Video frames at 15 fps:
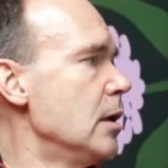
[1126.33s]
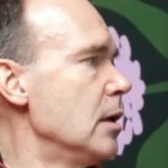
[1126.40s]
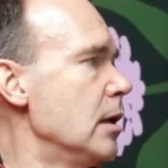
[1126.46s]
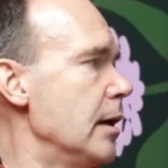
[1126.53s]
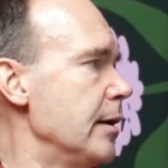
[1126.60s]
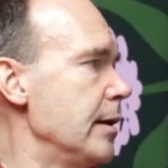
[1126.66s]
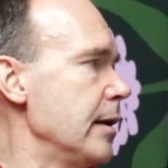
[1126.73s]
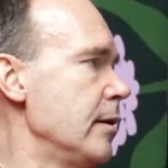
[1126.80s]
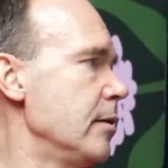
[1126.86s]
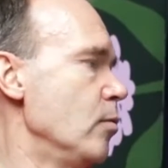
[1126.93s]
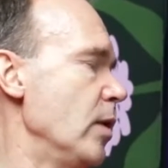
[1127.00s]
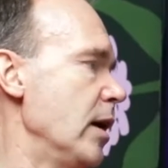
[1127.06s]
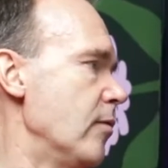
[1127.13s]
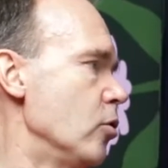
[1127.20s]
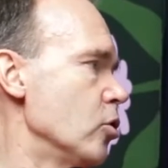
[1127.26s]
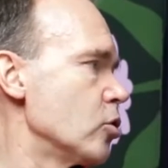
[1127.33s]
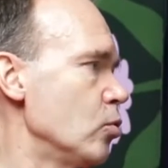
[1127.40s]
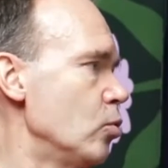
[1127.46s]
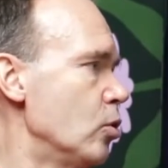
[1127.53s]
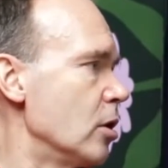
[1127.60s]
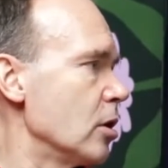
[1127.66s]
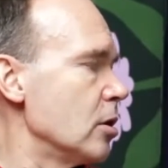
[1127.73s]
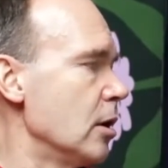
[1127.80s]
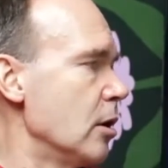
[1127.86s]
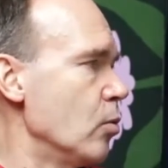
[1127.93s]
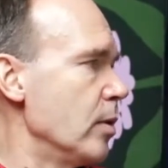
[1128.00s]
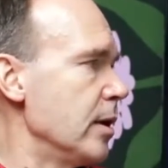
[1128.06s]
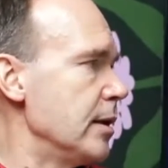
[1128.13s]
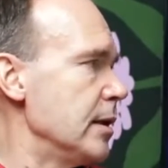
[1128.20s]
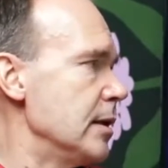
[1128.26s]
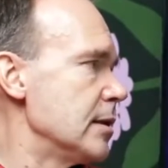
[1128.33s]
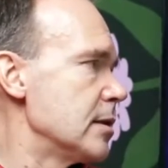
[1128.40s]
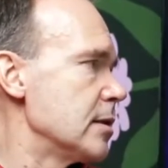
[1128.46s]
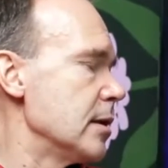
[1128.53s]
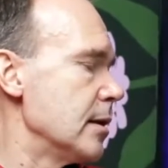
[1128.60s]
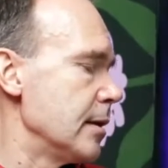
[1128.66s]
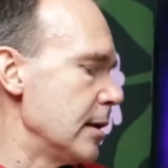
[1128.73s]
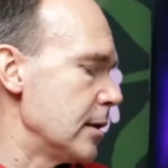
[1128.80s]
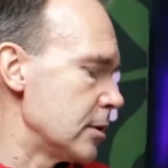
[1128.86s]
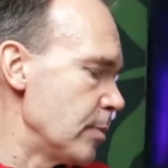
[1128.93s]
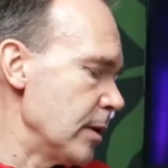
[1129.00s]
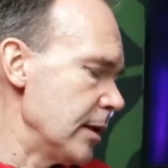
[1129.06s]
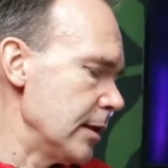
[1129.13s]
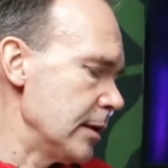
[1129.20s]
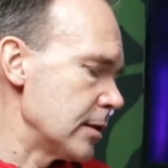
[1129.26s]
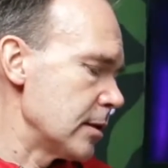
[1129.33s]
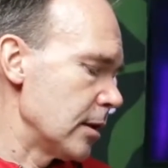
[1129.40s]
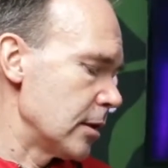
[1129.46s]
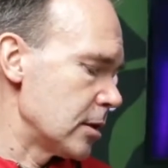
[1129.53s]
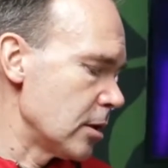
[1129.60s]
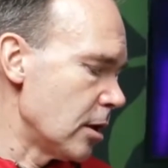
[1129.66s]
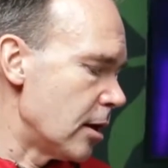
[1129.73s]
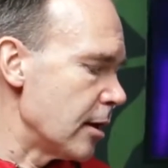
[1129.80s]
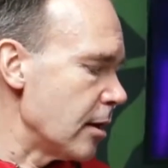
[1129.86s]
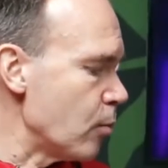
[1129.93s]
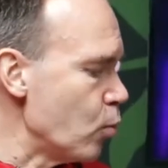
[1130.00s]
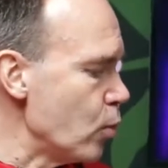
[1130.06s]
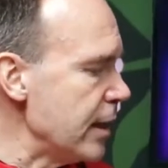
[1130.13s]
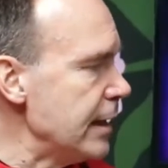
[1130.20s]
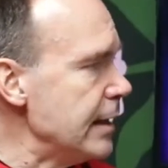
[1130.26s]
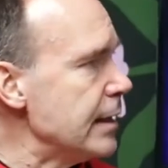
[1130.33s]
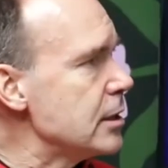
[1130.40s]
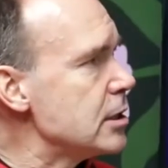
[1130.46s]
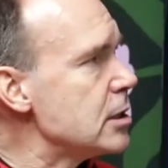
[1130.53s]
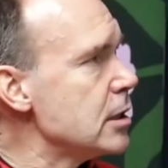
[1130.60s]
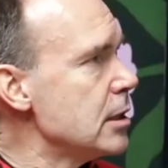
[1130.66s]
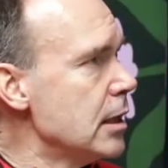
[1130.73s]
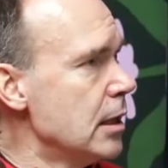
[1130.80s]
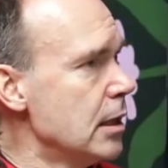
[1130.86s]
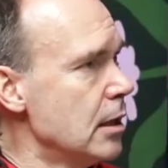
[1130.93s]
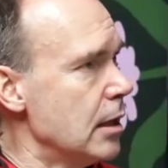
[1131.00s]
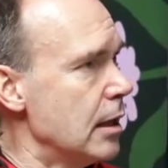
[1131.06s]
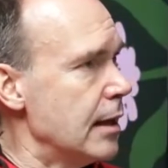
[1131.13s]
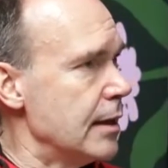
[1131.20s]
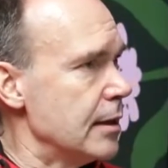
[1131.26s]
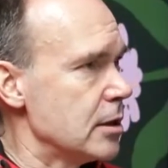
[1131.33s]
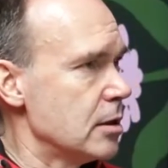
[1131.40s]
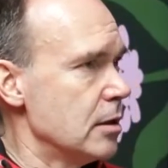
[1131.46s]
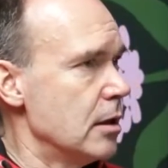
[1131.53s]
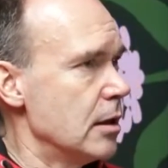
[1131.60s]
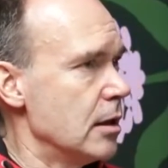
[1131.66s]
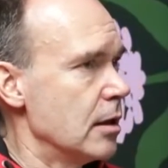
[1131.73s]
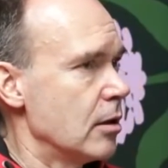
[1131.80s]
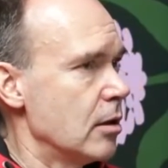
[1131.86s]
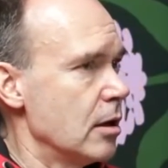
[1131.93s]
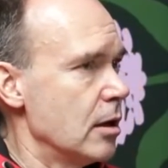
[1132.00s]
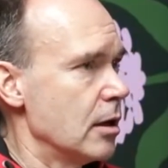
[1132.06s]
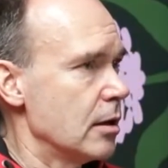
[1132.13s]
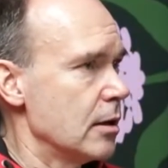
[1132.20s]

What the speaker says: And then we have also worked now with these, there's been these like startup weeks and kind of like